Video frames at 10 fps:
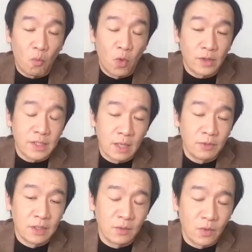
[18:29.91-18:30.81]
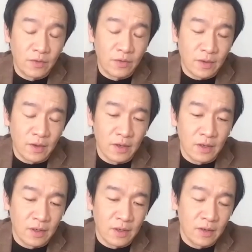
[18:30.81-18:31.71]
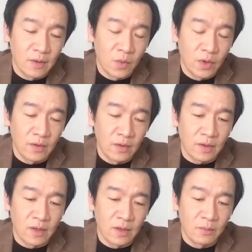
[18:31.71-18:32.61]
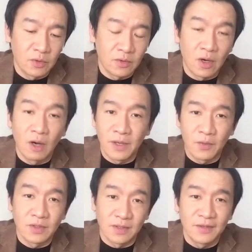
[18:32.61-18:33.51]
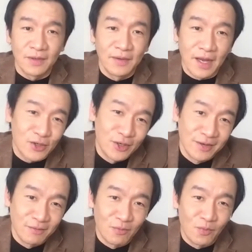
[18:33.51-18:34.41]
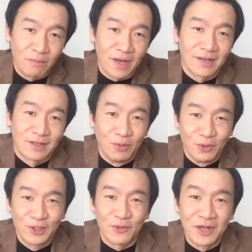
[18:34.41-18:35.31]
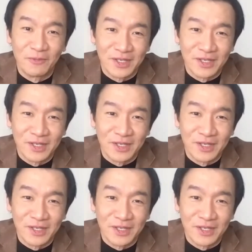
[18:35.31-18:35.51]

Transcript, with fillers: what Simon did with uh, with uh, Mortal Kombat was he actually went back to blue screen,